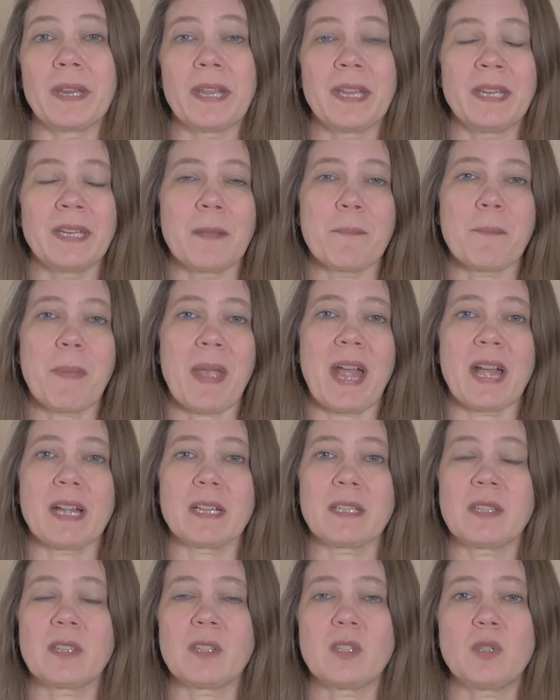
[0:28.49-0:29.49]
It
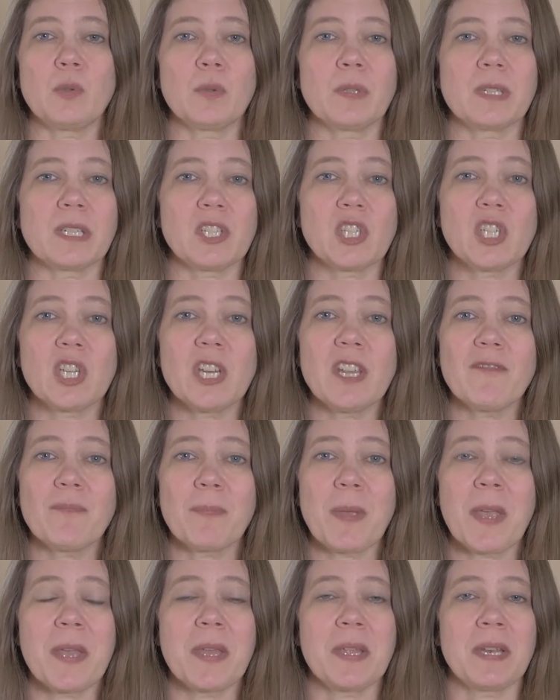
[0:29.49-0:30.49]
impacts student
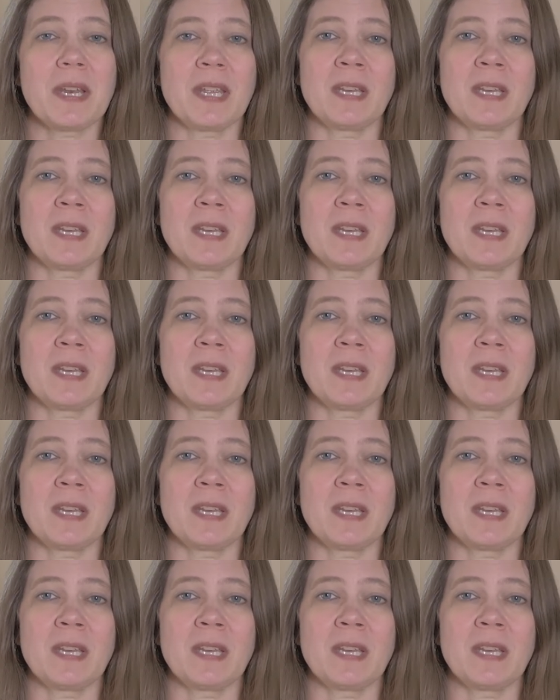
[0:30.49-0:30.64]
achievement.